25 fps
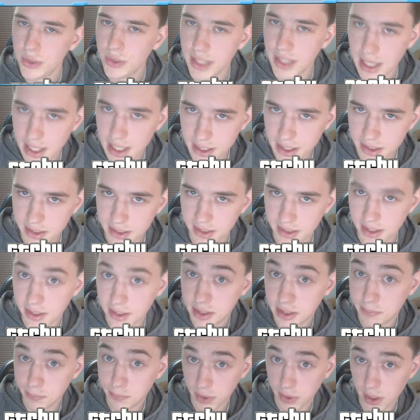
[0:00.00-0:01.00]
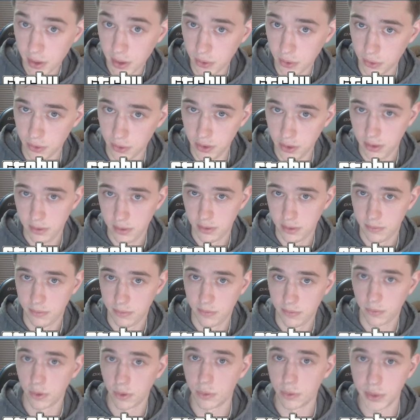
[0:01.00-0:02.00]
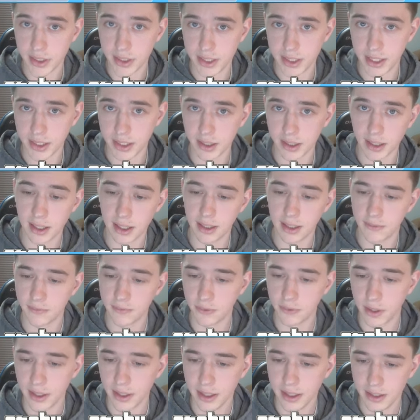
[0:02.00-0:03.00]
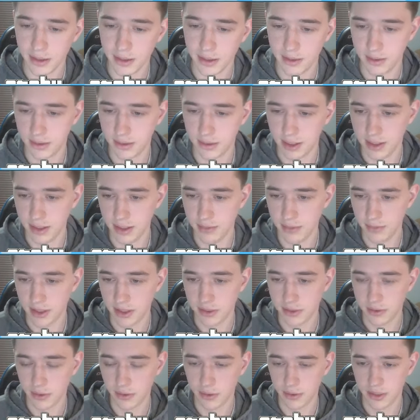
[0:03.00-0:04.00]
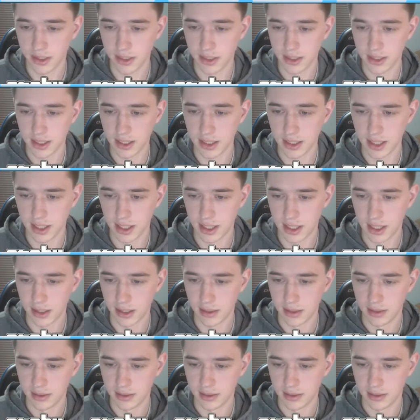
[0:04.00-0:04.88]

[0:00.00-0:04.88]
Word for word: not explode before we take off, right? I need to make sure that uh,